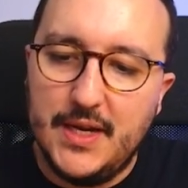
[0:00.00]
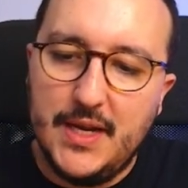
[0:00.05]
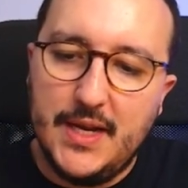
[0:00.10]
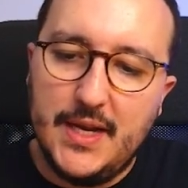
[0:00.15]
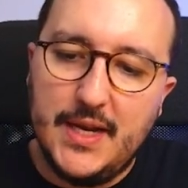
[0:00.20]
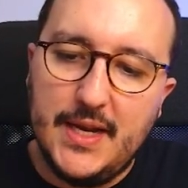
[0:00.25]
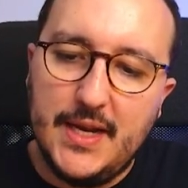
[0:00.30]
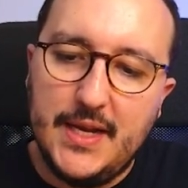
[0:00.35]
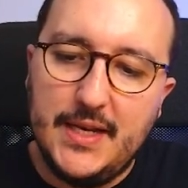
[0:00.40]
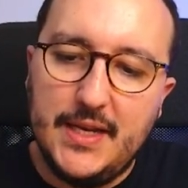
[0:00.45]

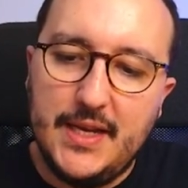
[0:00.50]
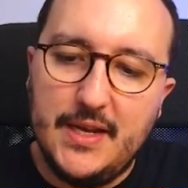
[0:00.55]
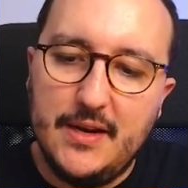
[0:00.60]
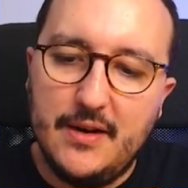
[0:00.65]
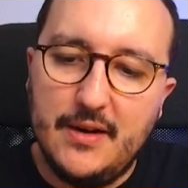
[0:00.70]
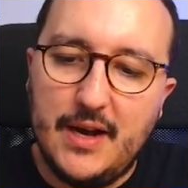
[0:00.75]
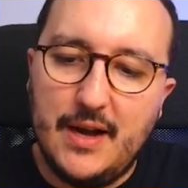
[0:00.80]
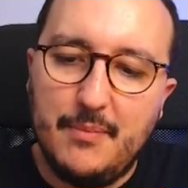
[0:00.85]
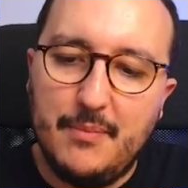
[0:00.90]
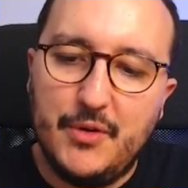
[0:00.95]
And
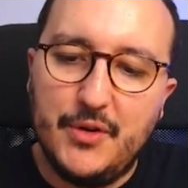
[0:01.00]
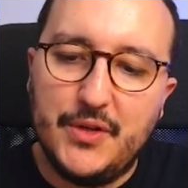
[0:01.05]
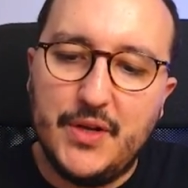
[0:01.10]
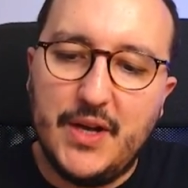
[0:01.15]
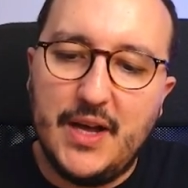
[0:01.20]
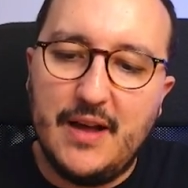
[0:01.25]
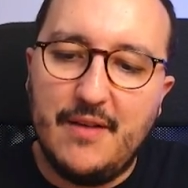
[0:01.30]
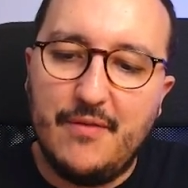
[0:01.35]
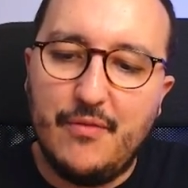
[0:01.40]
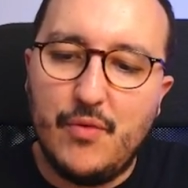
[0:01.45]
here I'm going to
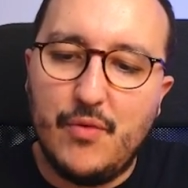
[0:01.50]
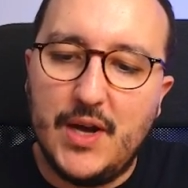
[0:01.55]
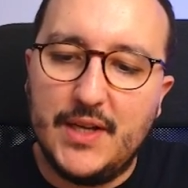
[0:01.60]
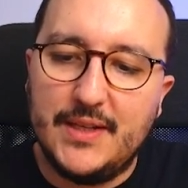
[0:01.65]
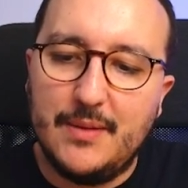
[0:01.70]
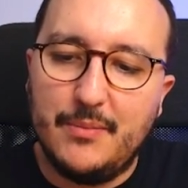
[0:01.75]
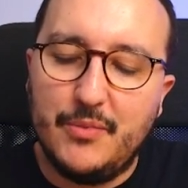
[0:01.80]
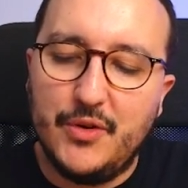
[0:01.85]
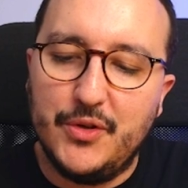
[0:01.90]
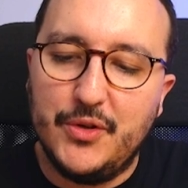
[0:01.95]
have what?
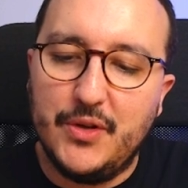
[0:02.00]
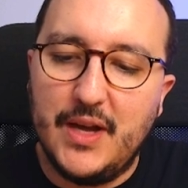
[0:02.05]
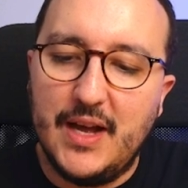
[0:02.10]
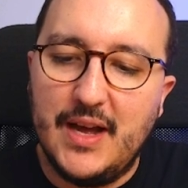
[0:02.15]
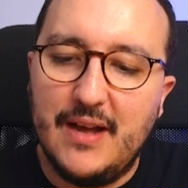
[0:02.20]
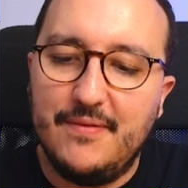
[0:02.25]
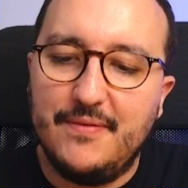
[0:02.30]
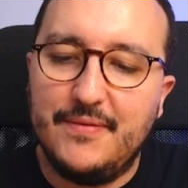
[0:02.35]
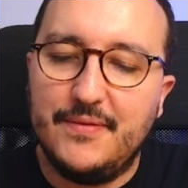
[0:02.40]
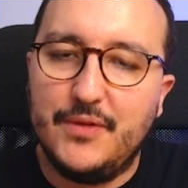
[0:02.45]
I'm going to
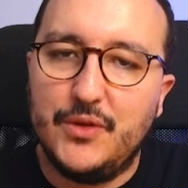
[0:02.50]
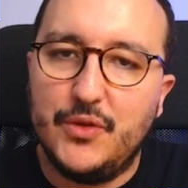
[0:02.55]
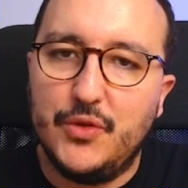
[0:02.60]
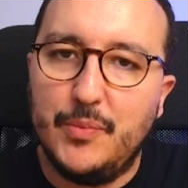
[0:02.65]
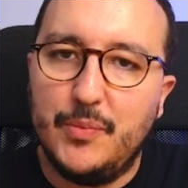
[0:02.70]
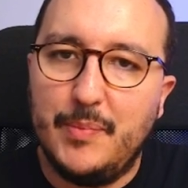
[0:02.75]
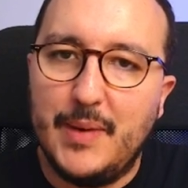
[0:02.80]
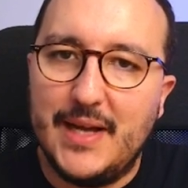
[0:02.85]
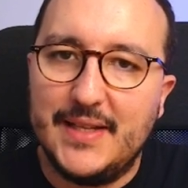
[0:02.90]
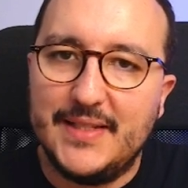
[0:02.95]
have the
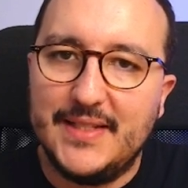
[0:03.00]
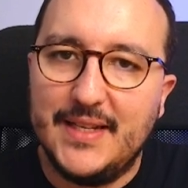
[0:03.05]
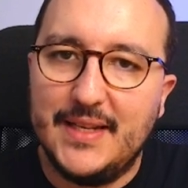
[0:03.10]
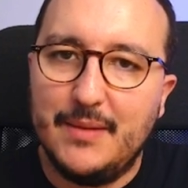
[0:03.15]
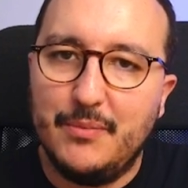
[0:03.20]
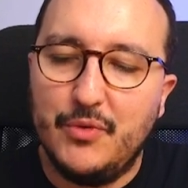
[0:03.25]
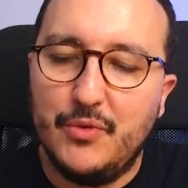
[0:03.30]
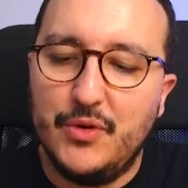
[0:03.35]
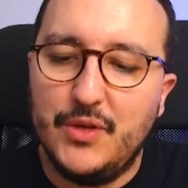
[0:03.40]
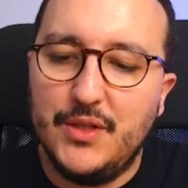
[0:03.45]
path that
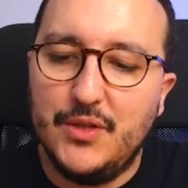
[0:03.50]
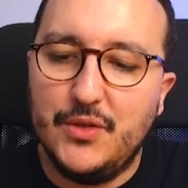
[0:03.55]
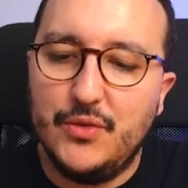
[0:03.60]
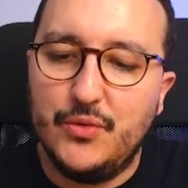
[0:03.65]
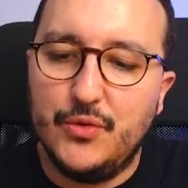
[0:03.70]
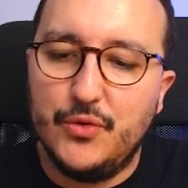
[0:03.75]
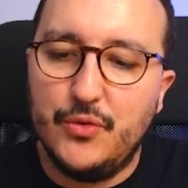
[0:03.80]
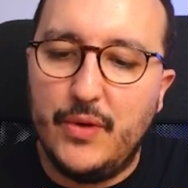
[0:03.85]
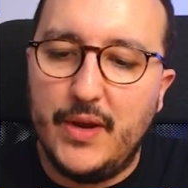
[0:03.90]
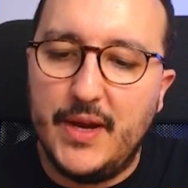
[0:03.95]
I'm going to
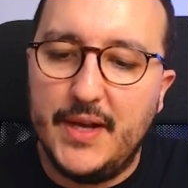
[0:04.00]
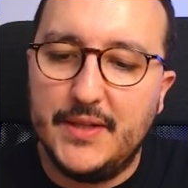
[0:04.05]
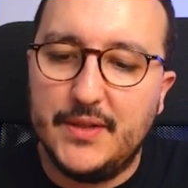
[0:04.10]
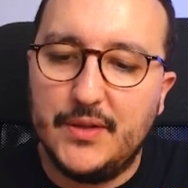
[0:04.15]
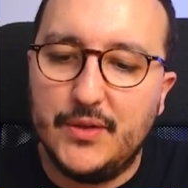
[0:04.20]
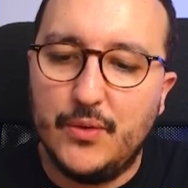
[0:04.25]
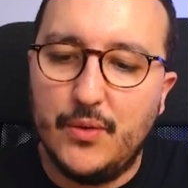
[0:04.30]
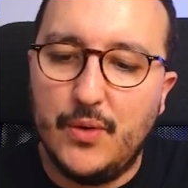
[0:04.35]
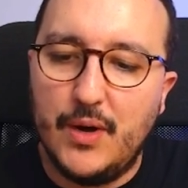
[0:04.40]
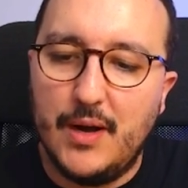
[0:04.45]
create.
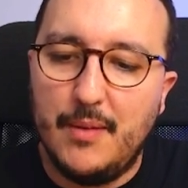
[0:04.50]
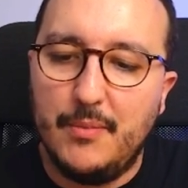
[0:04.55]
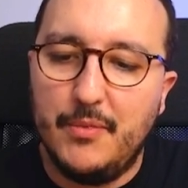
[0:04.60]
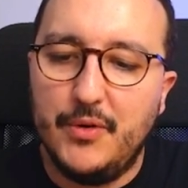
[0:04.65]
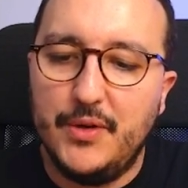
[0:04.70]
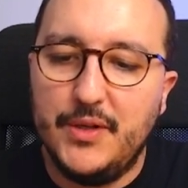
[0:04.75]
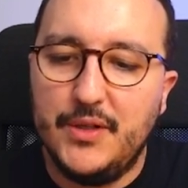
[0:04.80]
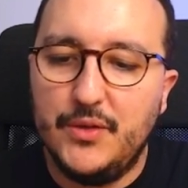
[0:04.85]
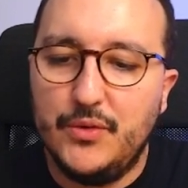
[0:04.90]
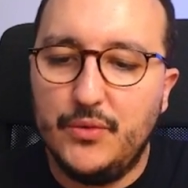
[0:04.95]
So I'm
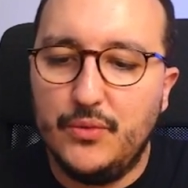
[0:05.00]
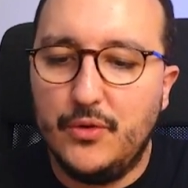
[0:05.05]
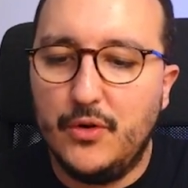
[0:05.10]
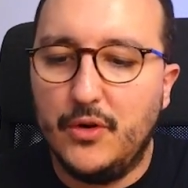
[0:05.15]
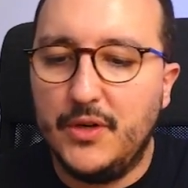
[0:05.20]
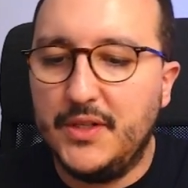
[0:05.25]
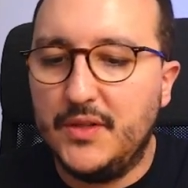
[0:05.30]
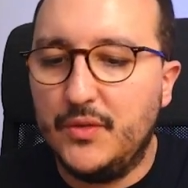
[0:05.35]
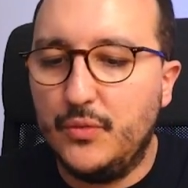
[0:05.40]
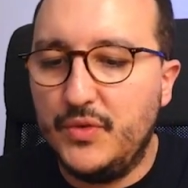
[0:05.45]
going to
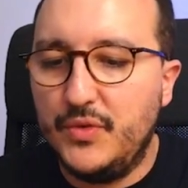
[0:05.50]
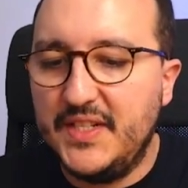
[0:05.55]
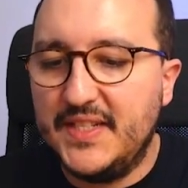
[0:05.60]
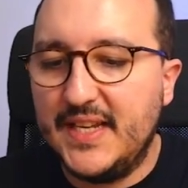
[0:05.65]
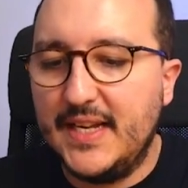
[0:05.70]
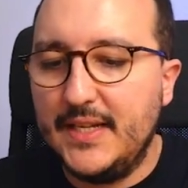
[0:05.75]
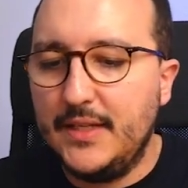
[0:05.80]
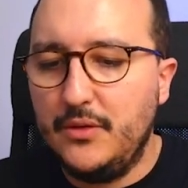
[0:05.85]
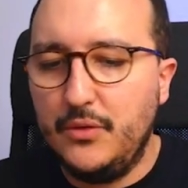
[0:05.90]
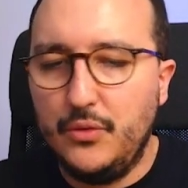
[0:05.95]
call it
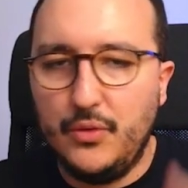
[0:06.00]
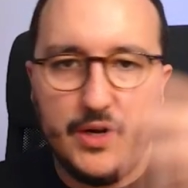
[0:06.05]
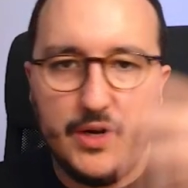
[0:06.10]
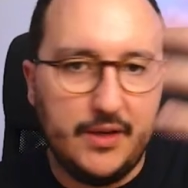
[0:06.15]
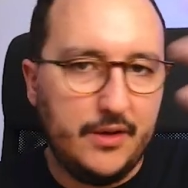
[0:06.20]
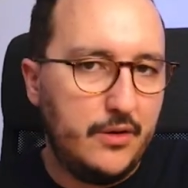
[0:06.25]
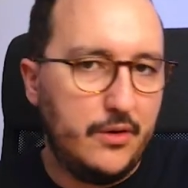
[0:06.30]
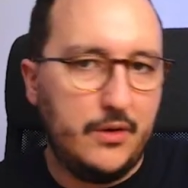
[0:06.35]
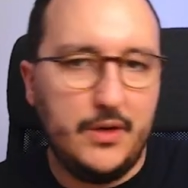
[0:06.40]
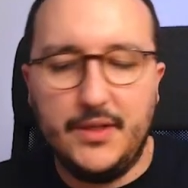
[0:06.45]
reset. You
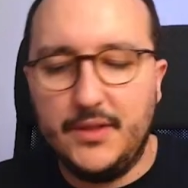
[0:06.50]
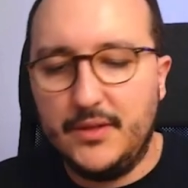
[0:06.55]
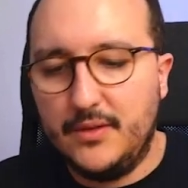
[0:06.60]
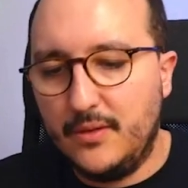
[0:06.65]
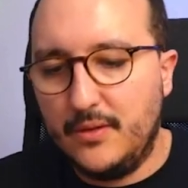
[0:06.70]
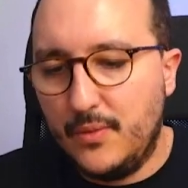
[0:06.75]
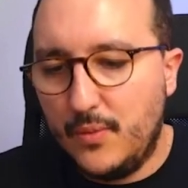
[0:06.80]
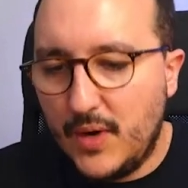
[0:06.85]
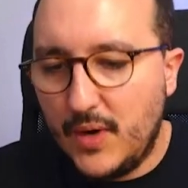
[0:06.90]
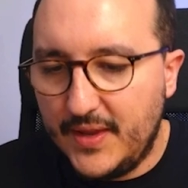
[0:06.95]
can call it
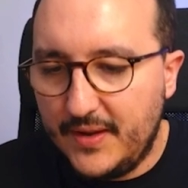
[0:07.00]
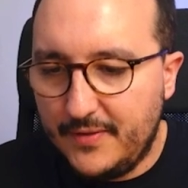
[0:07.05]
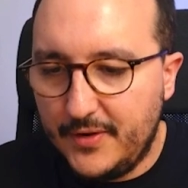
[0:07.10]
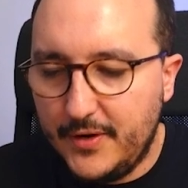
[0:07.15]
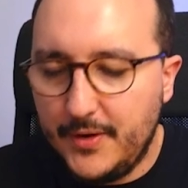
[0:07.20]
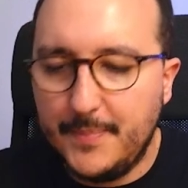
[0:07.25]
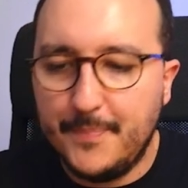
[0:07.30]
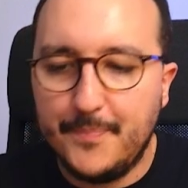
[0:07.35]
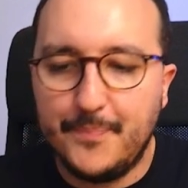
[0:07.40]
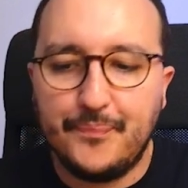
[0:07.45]

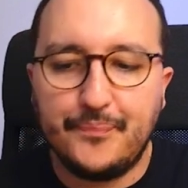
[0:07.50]
whatever.